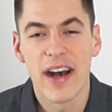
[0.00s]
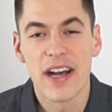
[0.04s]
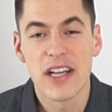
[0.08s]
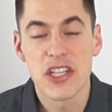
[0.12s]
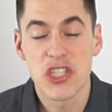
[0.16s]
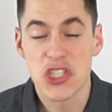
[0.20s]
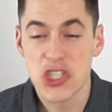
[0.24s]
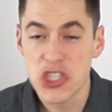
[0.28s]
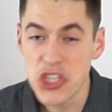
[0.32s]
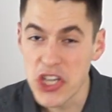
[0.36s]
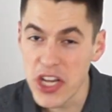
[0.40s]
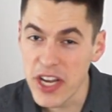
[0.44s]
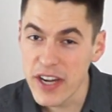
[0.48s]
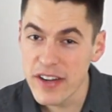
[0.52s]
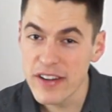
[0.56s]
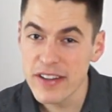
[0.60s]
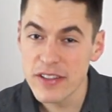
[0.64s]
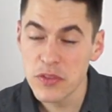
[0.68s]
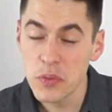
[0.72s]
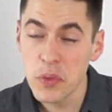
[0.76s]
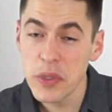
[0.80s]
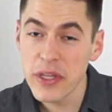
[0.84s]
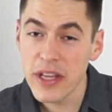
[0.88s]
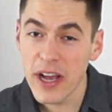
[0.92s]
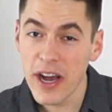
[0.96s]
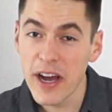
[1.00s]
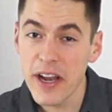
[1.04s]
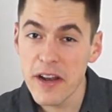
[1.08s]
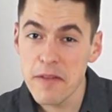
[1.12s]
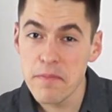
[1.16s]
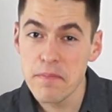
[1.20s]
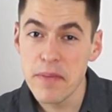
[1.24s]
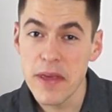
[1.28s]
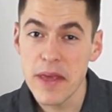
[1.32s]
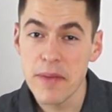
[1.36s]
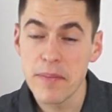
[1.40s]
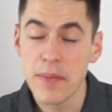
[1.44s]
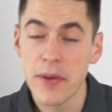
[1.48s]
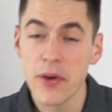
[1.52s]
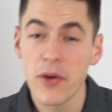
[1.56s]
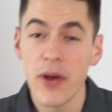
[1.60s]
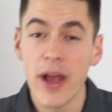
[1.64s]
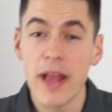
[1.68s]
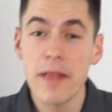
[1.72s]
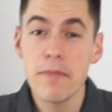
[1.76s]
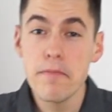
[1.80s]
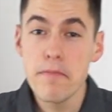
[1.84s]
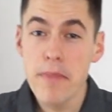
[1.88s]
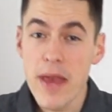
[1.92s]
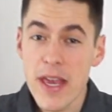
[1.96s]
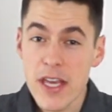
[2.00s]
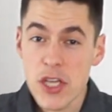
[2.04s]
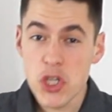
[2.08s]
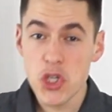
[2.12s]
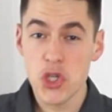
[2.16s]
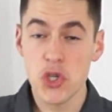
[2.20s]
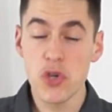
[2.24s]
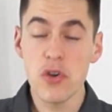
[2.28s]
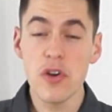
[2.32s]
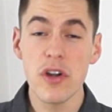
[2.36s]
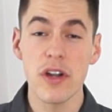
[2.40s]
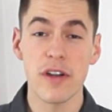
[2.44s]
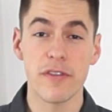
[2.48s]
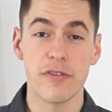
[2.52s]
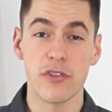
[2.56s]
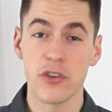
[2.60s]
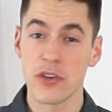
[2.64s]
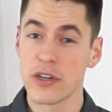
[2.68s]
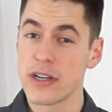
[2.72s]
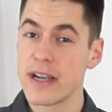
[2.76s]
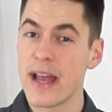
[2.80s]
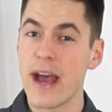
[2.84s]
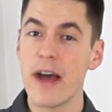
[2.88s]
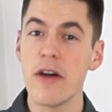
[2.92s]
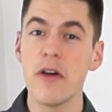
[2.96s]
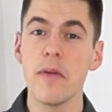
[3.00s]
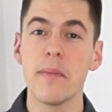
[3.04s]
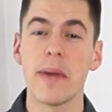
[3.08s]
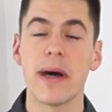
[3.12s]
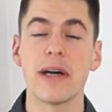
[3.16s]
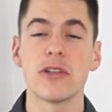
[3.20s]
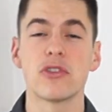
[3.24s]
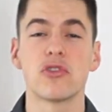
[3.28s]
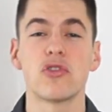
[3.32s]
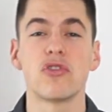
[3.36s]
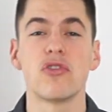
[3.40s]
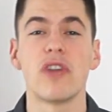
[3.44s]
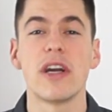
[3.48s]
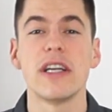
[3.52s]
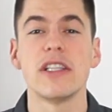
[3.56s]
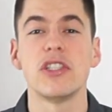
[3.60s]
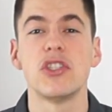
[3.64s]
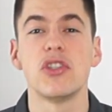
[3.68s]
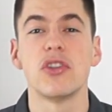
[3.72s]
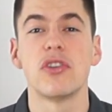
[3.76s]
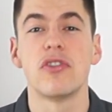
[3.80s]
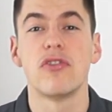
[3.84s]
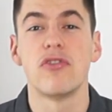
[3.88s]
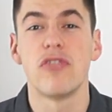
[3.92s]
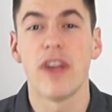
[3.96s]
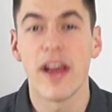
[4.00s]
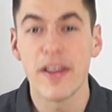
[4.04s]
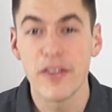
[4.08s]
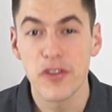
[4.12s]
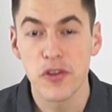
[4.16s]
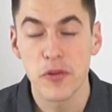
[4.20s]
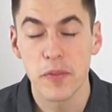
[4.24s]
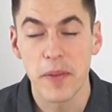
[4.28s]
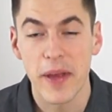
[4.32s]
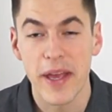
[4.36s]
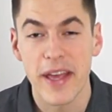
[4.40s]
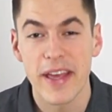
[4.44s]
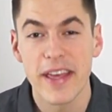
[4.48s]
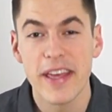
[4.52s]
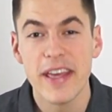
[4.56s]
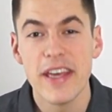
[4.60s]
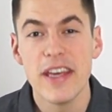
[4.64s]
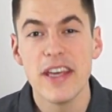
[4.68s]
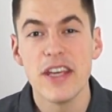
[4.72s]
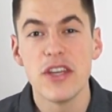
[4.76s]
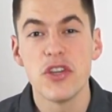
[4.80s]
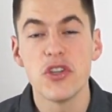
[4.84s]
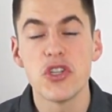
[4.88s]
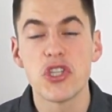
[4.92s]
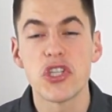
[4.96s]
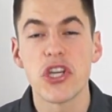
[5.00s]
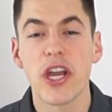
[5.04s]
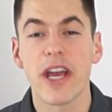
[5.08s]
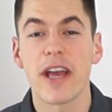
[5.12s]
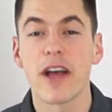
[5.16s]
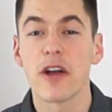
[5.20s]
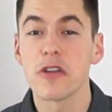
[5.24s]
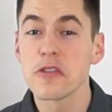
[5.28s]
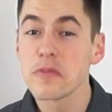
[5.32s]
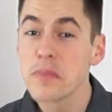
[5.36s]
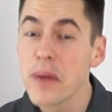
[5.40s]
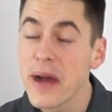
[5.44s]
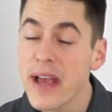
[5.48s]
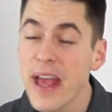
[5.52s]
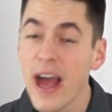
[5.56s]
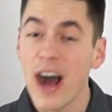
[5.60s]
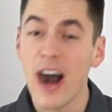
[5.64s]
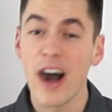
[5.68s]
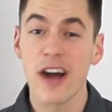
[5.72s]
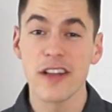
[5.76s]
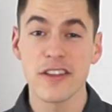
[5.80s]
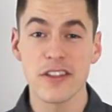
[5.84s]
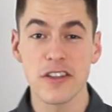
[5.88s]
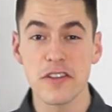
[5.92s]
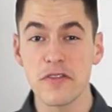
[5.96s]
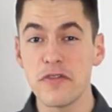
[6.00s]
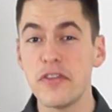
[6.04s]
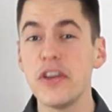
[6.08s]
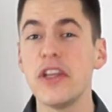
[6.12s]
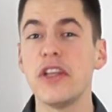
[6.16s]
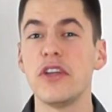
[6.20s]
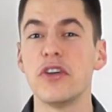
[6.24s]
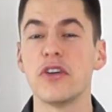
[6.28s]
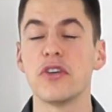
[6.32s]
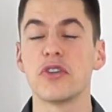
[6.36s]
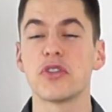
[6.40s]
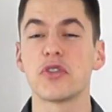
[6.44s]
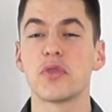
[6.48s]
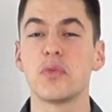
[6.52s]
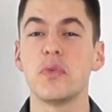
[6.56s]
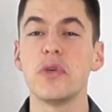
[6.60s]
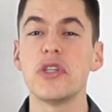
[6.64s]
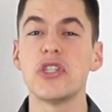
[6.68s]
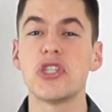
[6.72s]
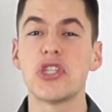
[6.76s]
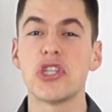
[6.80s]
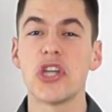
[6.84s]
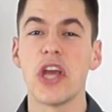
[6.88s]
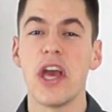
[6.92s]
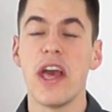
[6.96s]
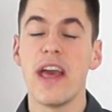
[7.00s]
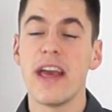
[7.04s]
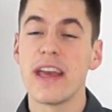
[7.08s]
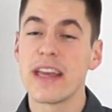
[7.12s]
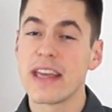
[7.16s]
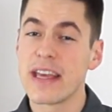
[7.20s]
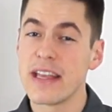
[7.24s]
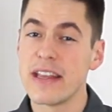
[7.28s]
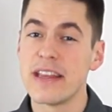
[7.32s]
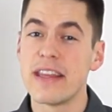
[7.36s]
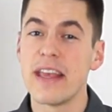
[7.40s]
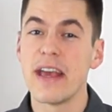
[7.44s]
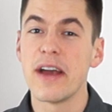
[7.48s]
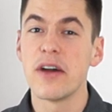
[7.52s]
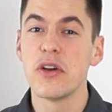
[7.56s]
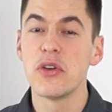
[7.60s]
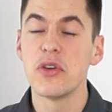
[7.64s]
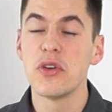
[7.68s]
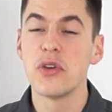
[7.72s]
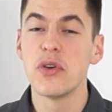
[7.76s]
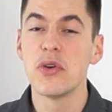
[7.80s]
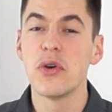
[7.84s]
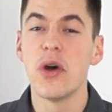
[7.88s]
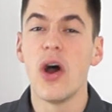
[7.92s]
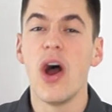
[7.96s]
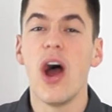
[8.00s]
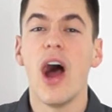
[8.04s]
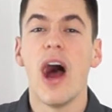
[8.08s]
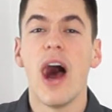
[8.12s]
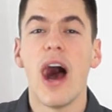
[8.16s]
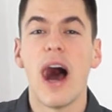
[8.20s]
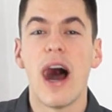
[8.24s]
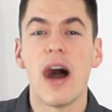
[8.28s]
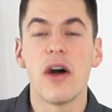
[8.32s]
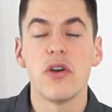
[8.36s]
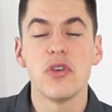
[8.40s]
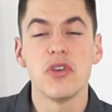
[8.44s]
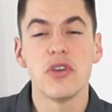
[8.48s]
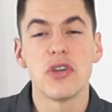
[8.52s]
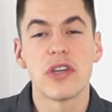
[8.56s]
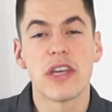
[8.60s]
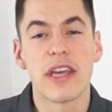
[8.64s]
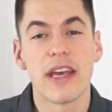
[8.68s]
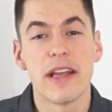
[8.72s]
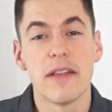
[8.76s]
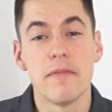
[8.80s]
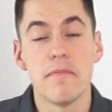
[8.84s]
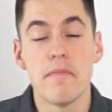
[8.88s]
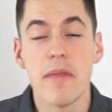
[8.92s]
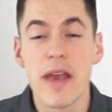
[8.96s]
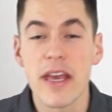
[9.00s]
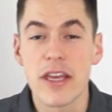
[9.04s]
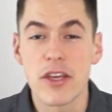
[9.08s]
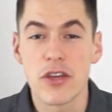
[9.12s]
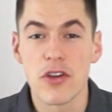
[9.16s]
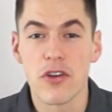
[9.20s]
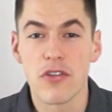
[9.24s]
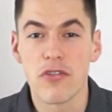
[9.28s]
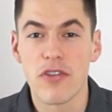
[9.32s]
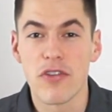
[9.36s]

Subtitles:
Share it with other people, and make sure if you're now about to write your resume, you check out my other videos which can tell you how you can make your